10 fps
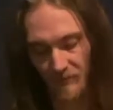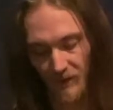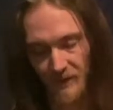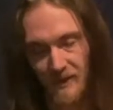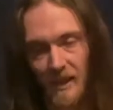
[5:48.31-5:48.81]

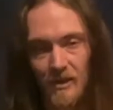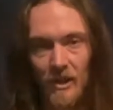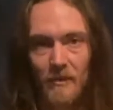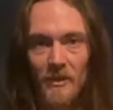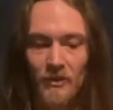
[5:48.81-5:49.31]
The snare
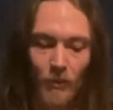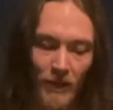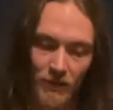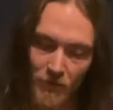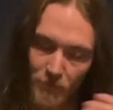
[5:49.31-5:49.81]
drum is
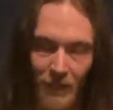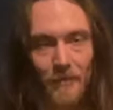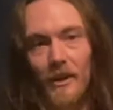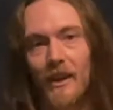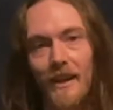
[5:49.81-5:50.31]
what you
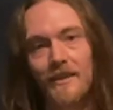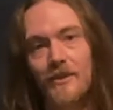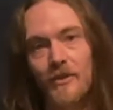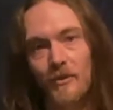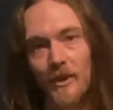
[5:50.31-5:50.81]
bob your head
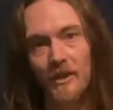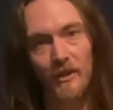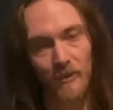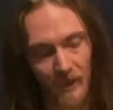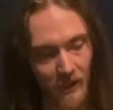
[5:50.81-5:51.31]
to when
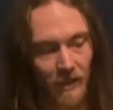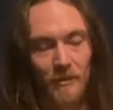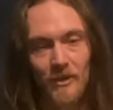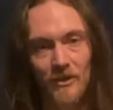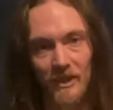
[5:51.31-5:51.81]
you hear
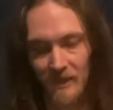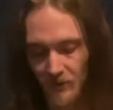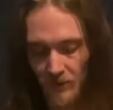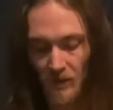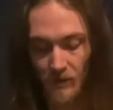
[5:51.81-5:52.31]
music.
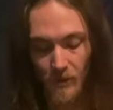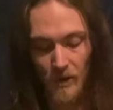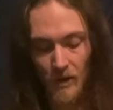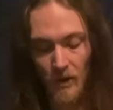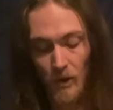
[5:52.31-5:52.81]
So
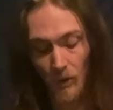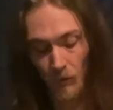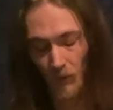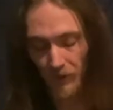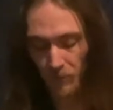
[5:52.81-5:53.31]

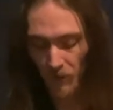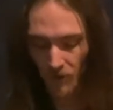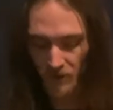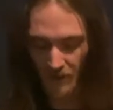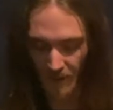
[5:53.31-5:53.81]
with the
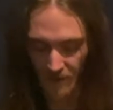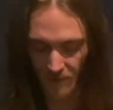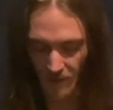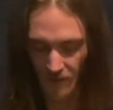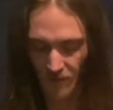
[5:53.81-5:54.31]
Moeller
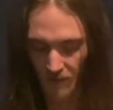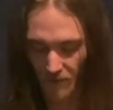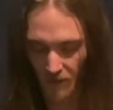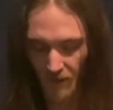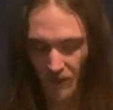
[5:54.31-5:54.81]
technique,
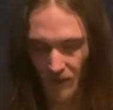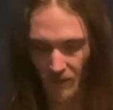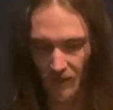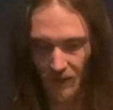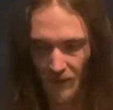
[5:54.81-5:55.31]

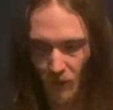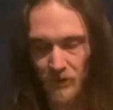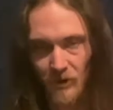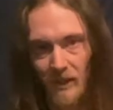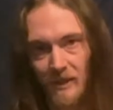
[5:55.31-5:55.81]
it
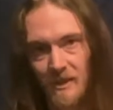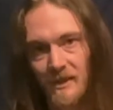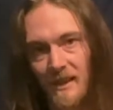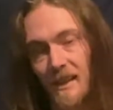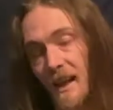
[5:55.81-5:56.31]
helps you
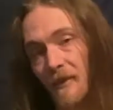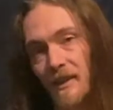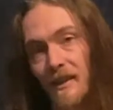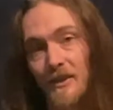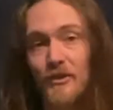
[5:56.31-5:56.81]
understand that
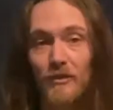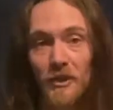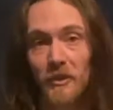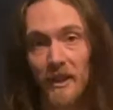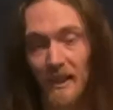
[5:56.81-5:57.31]
everything is fluid.